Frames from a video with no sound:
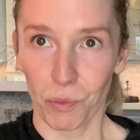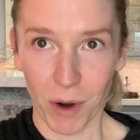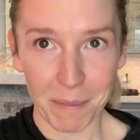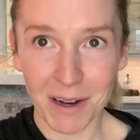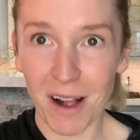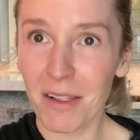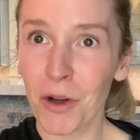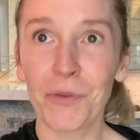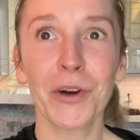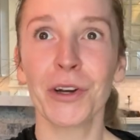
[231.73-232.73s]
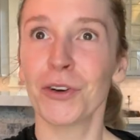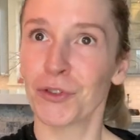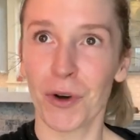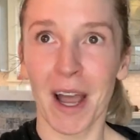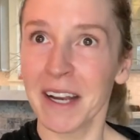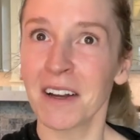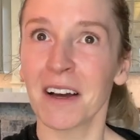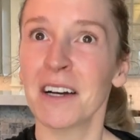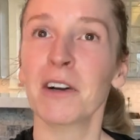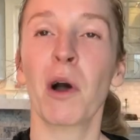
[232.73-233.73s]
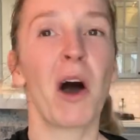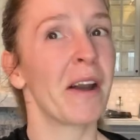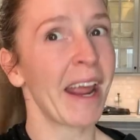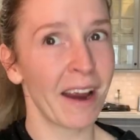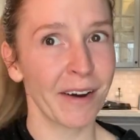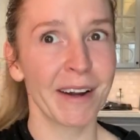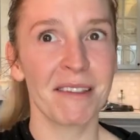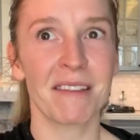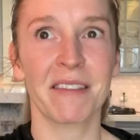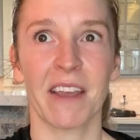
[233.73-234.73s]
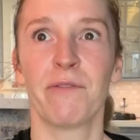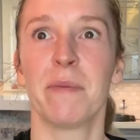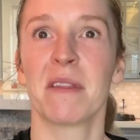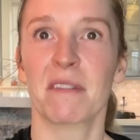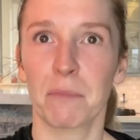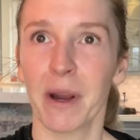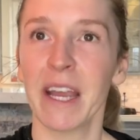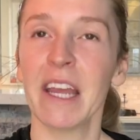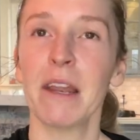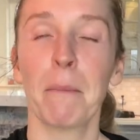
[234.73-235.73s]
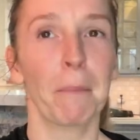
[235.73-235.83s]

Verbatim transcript: rub it all over your dry dog on areas that they've been sprayed,